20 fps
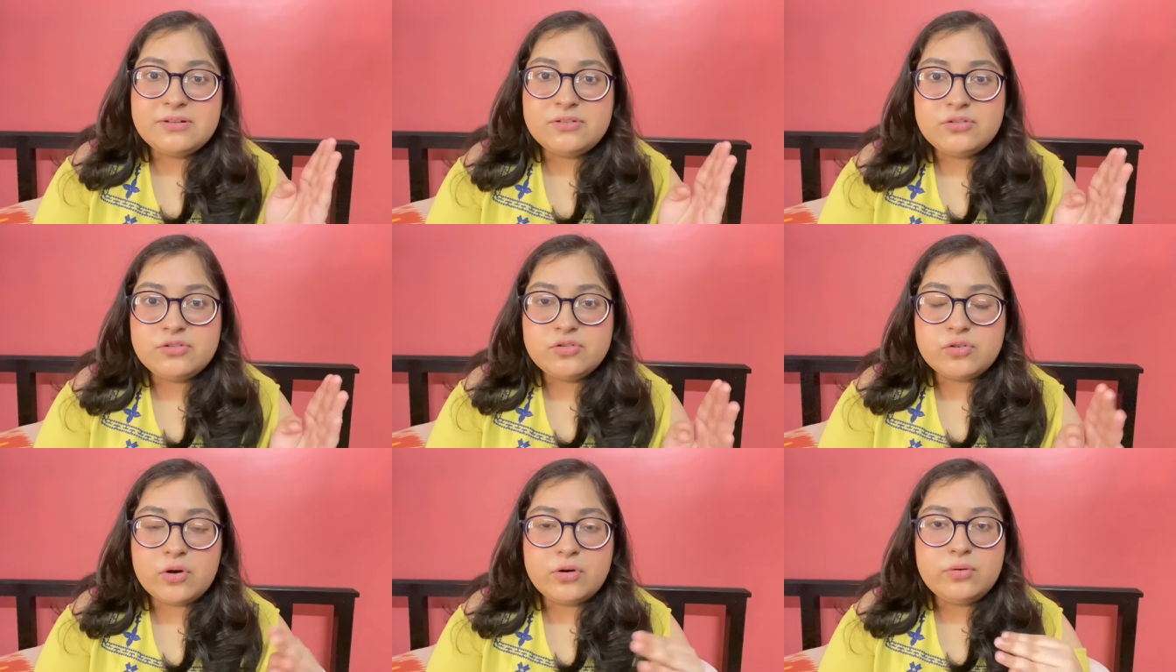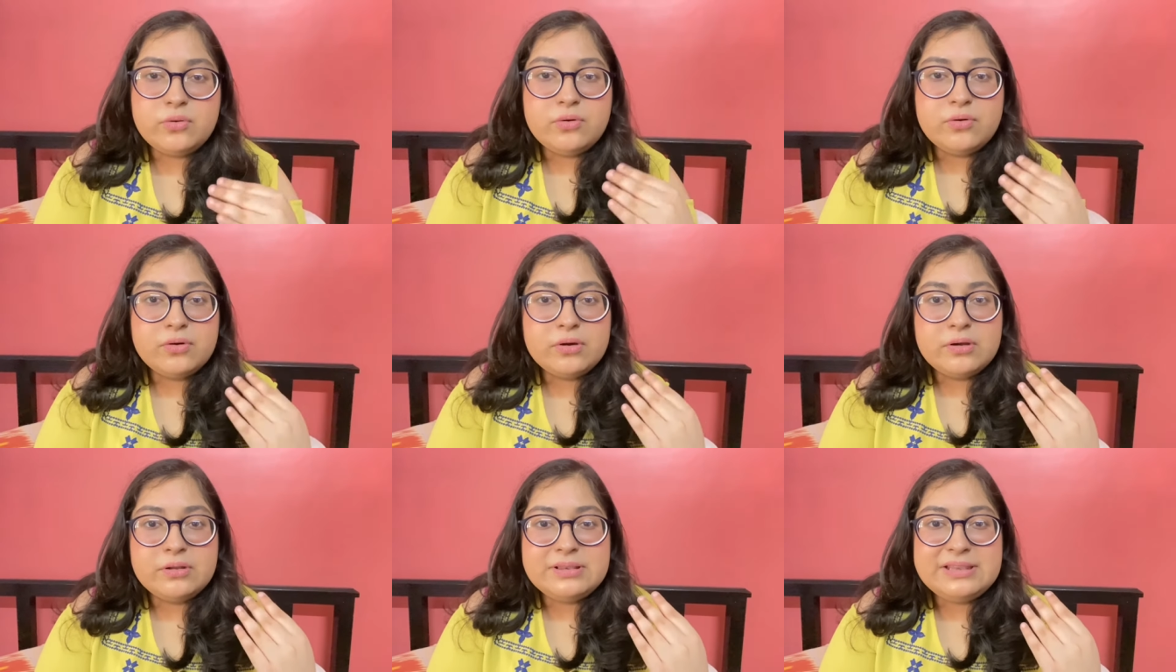
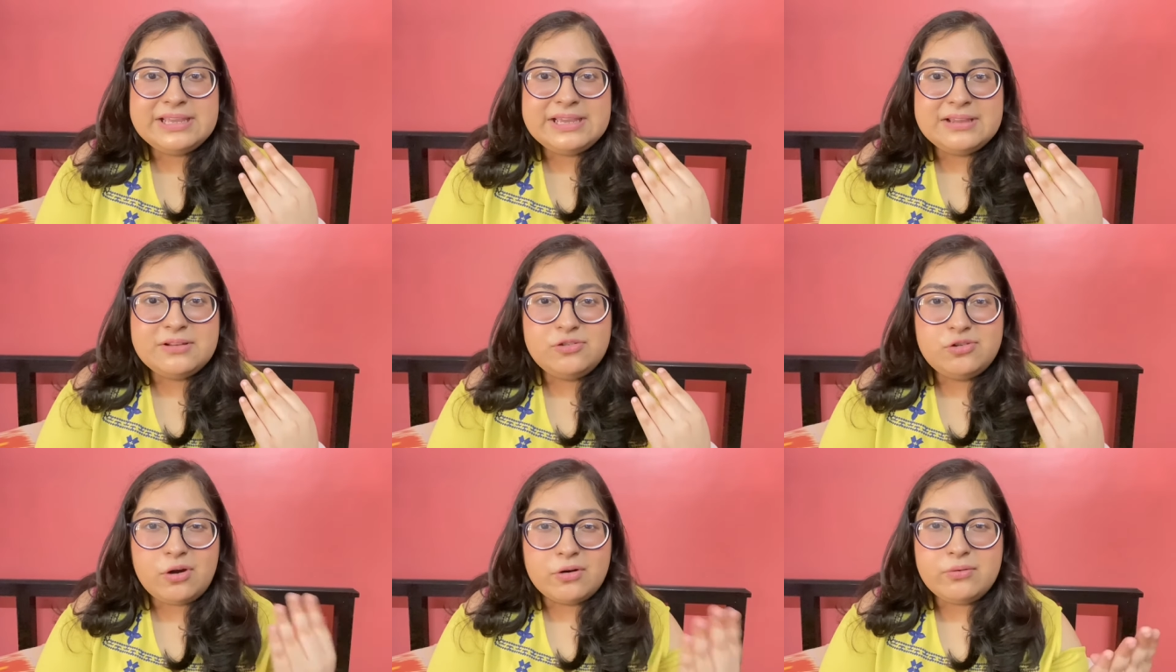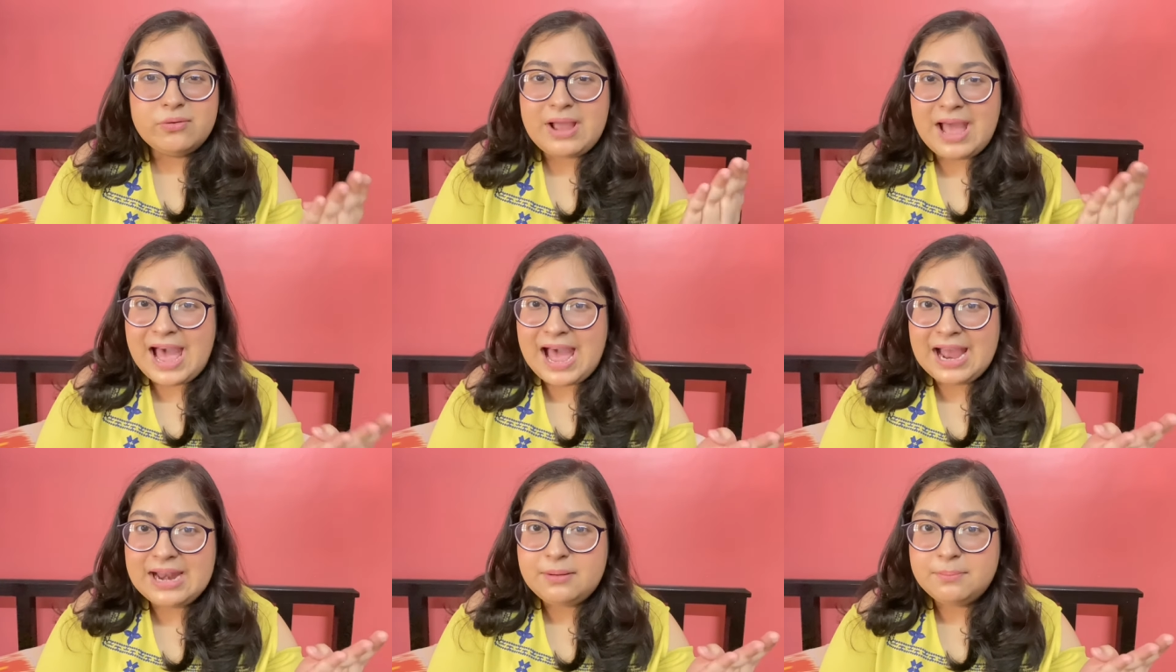Junwoo uh, the uh, Junwoo
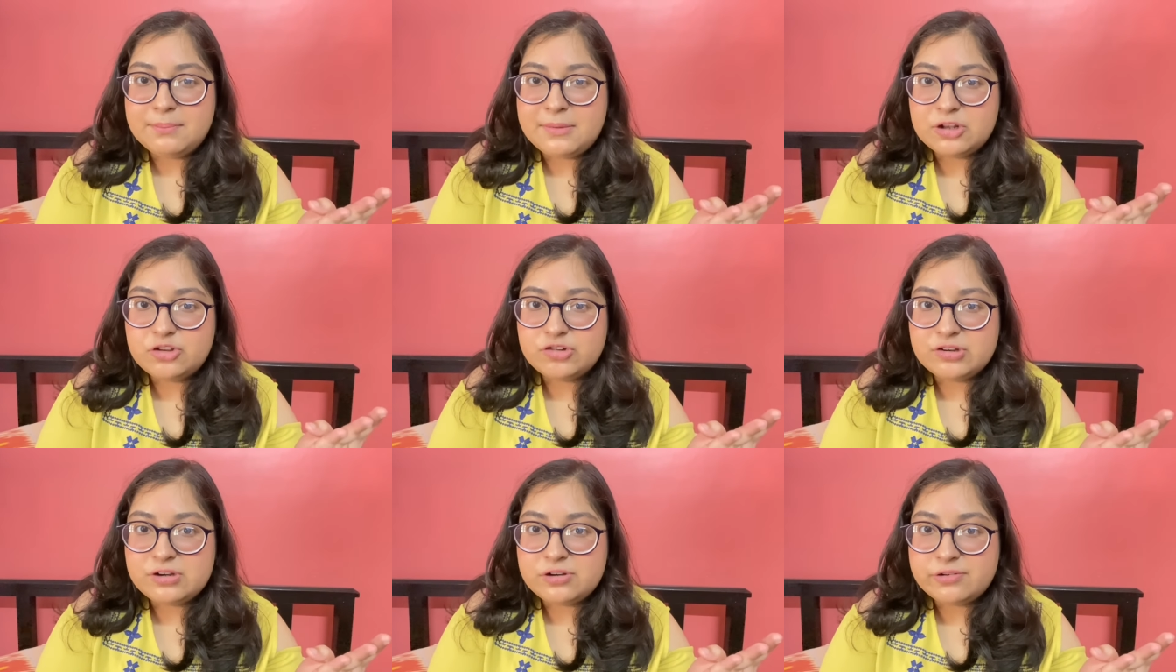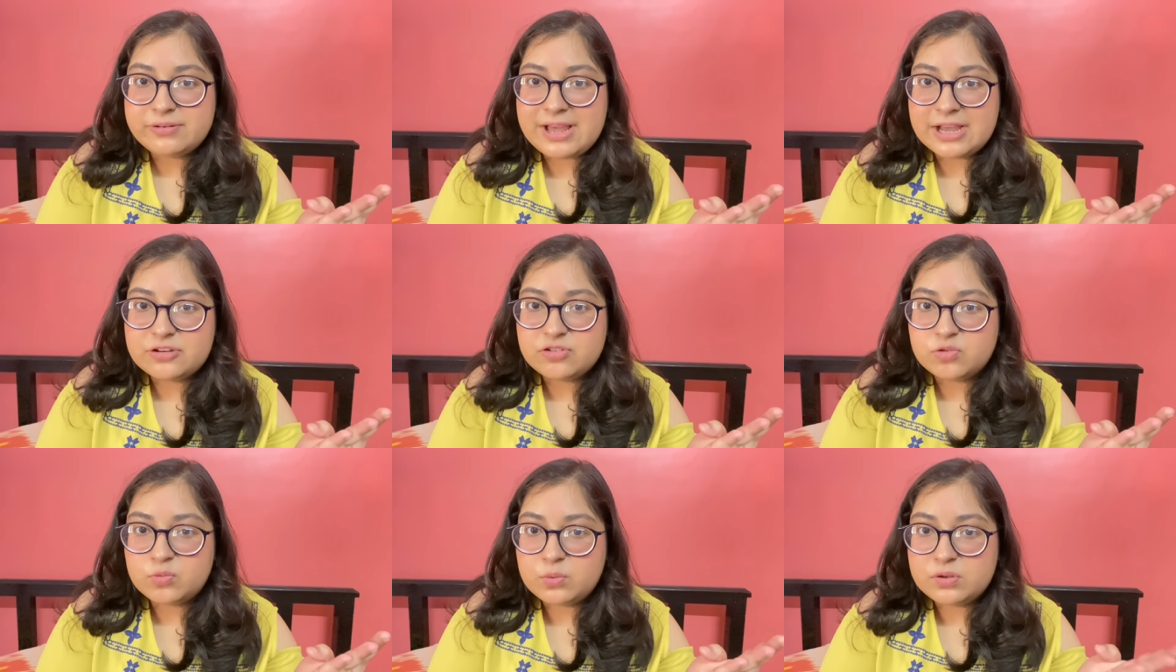had much
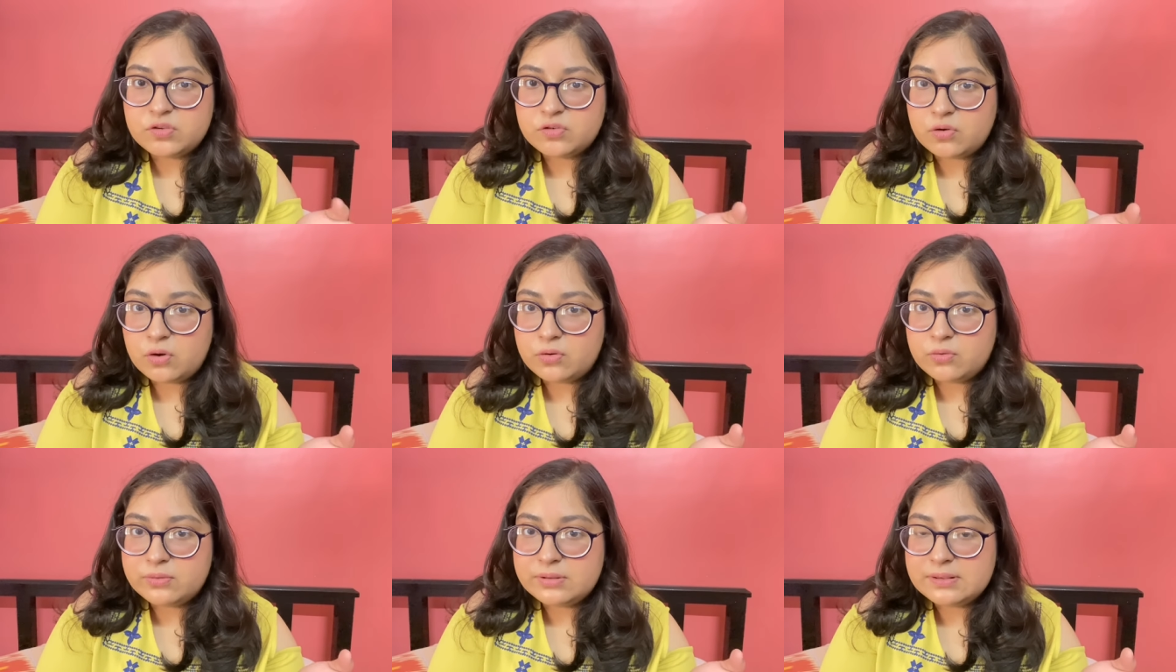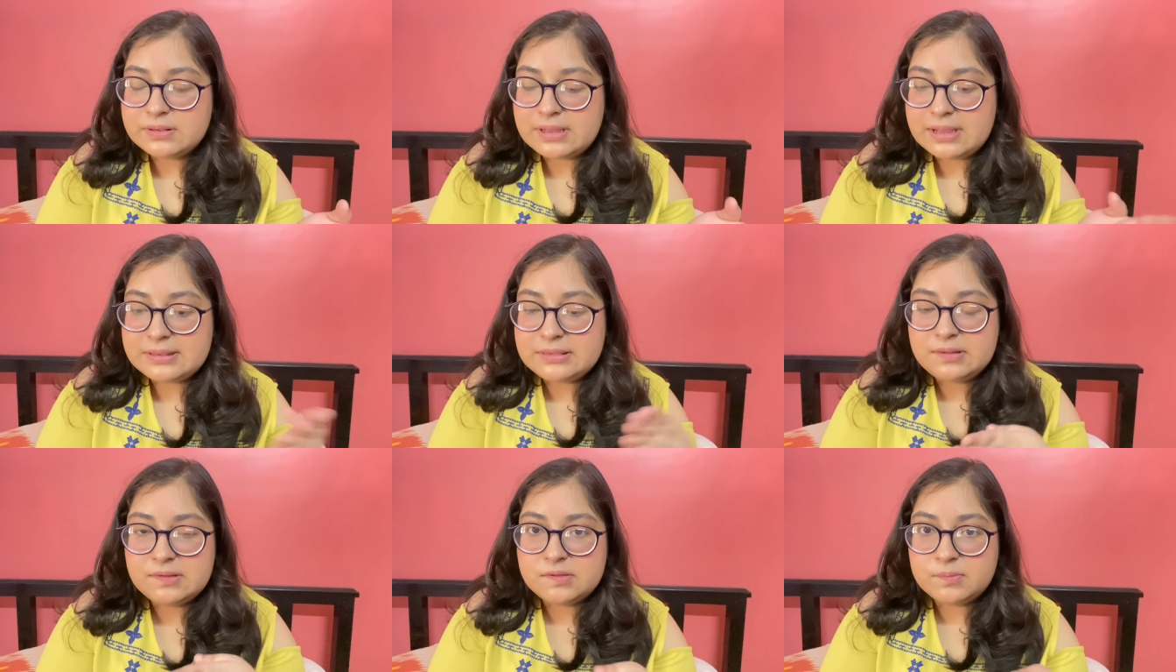interaction with Seonwoo
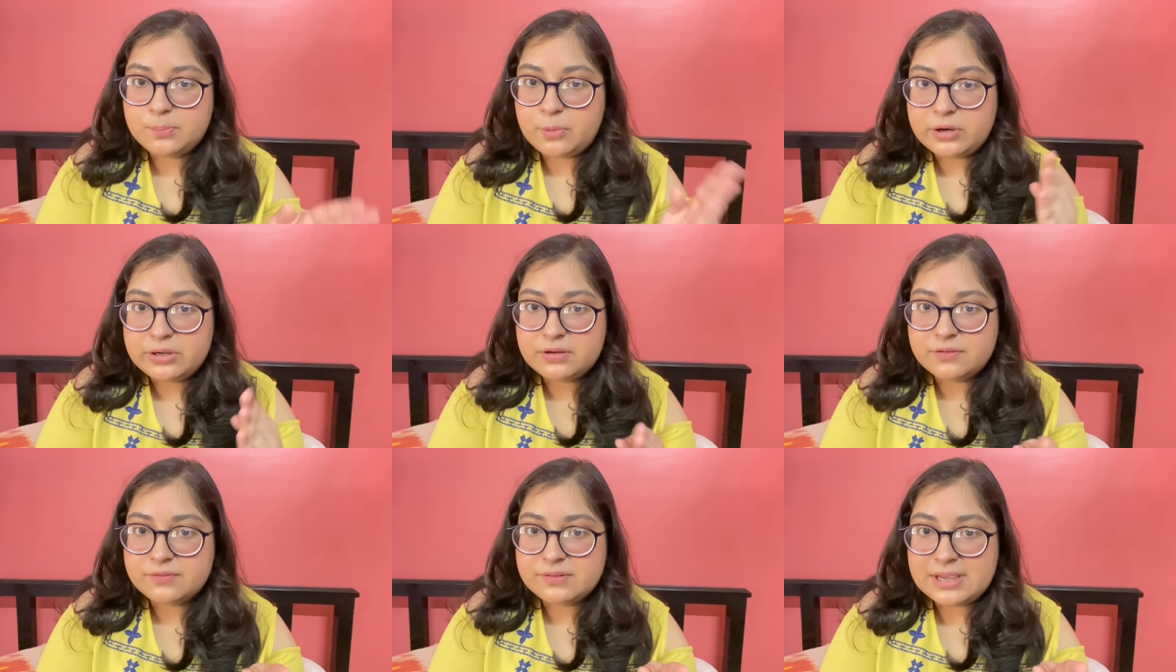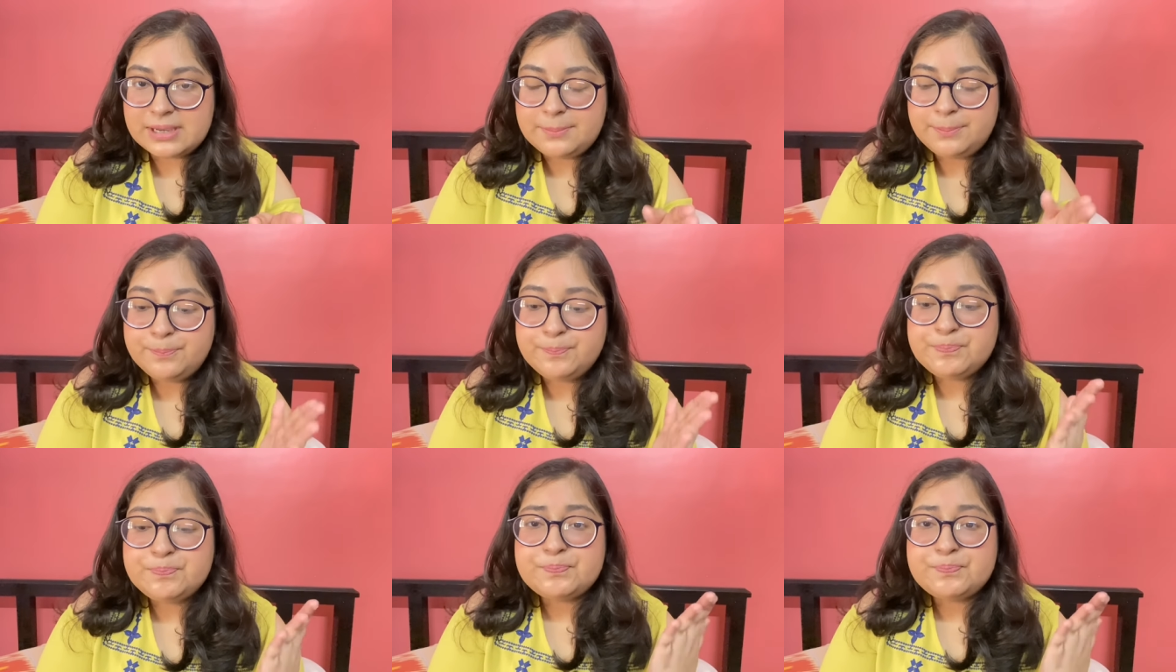at this point of time.